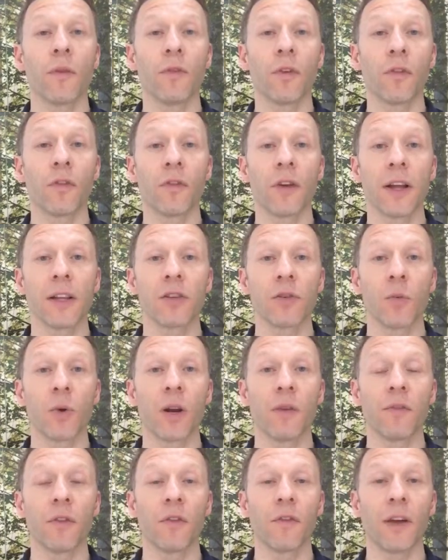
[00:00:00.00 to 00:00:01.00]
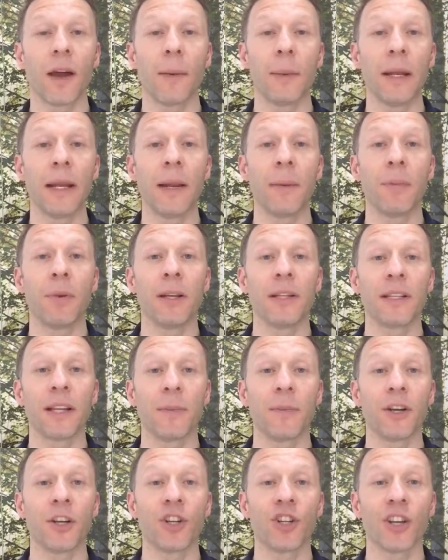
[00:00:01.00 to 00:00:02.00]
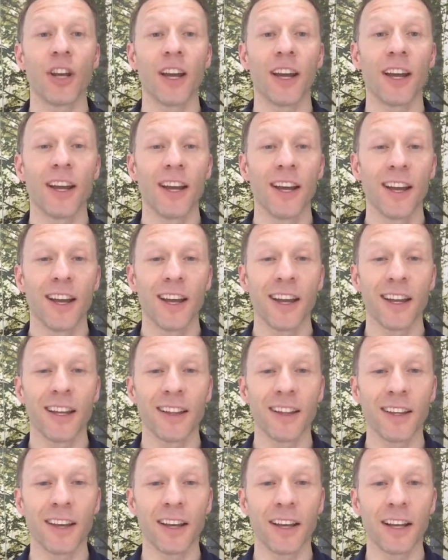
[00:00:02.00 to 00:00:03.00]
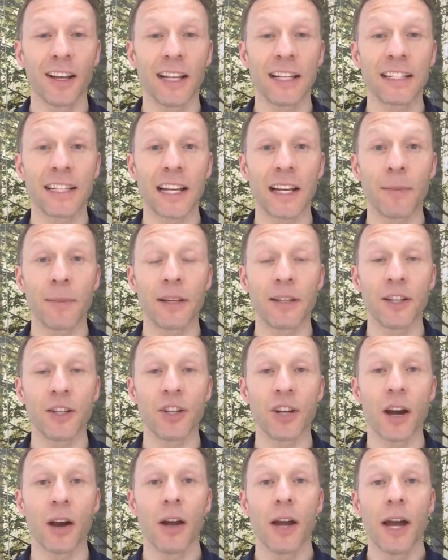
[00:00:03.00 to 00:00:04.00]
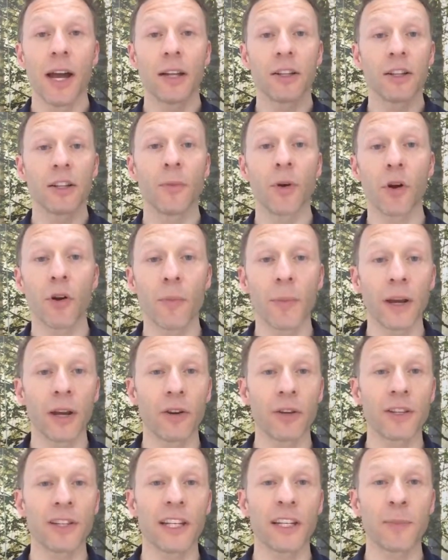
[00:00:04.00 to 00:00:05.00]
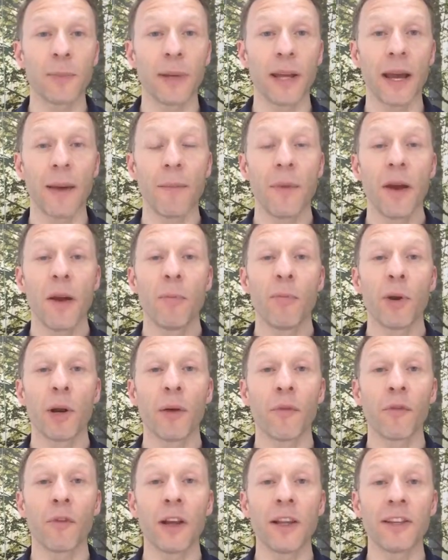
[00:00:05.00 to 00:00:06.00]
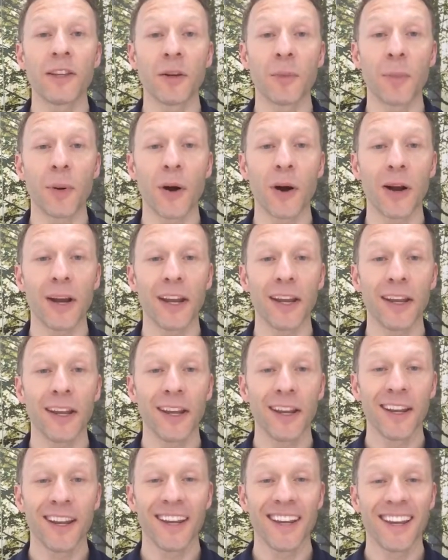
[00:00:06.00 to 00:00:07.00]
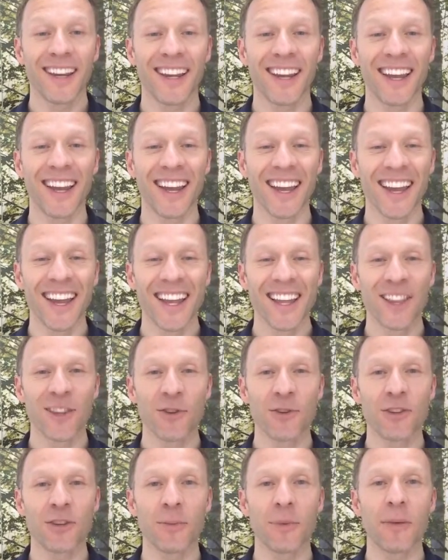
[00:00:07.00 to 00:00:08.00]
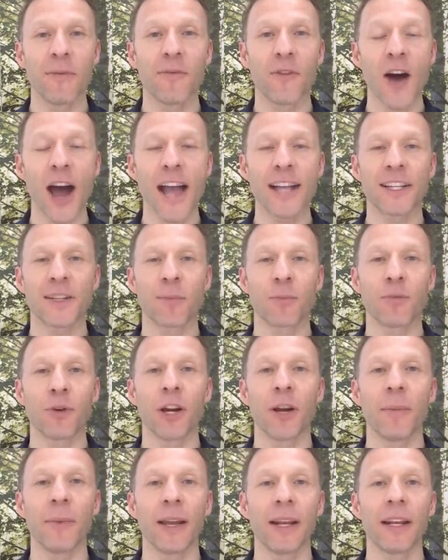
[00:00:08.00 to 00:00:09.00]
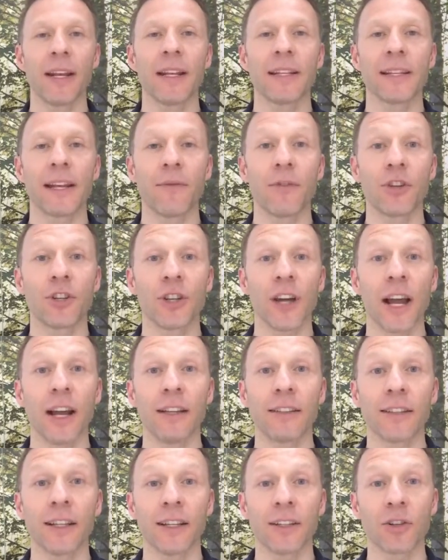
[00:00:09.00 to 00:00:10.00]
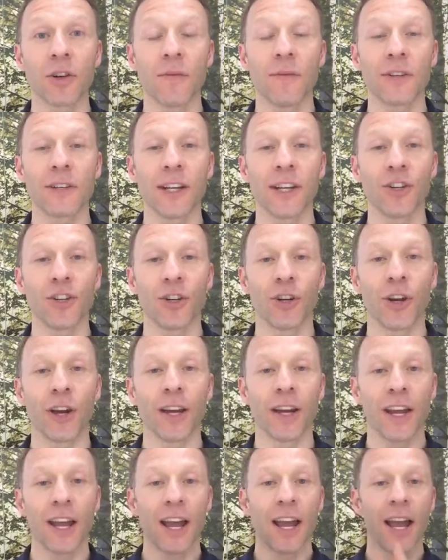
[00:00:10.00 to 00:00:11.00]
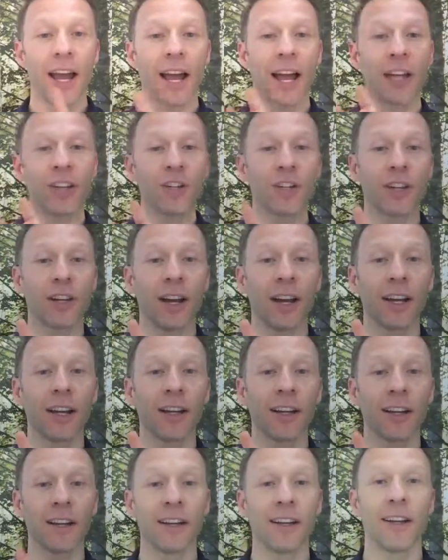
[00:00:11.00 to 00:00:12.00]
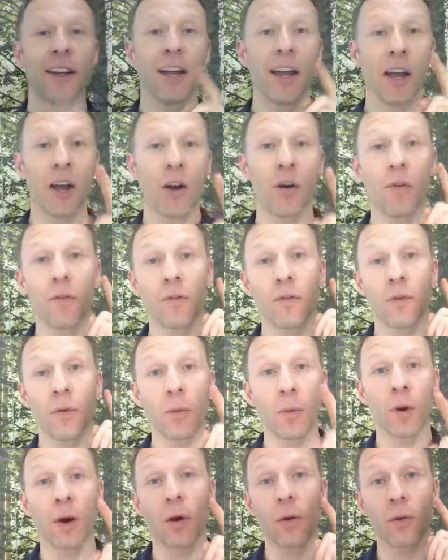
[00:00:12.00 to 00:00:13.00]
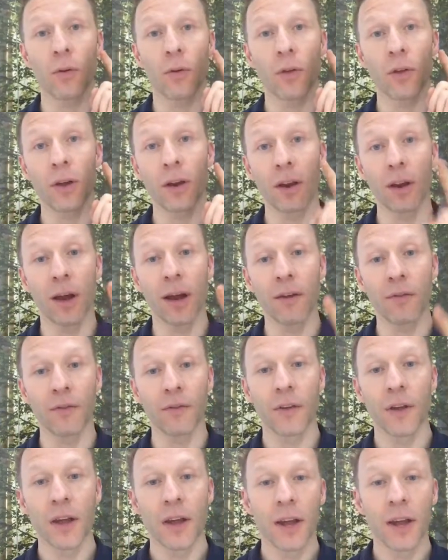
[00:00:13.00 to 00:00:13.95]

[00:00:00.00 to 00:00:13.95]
of your friends or one of your family, then please give me a share and let's get the message out. And tomorrow be here at 6 p.m. Bring a friend to the party. Do some invites, bring them in, and let's have a chat. Let's get this conversation going. Hashtag health, wealth, life.